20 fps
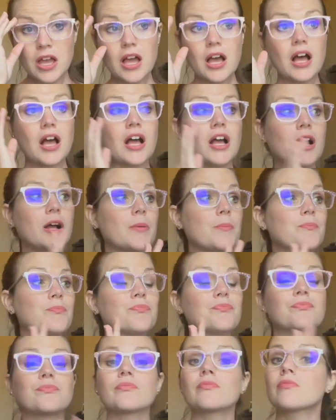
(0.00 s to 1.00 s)
I
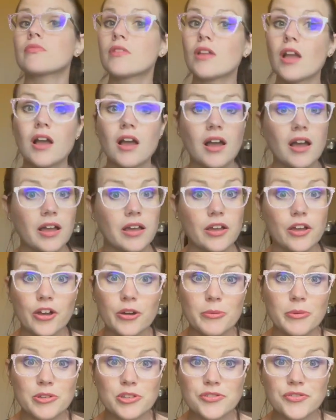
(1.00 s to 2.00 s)

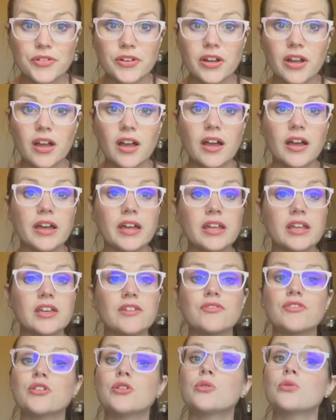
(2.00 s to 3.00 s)
almost forgot,
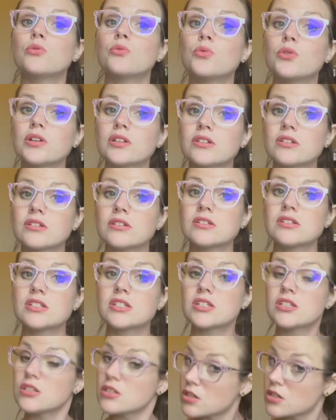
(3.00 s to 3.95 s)
if you wouldn't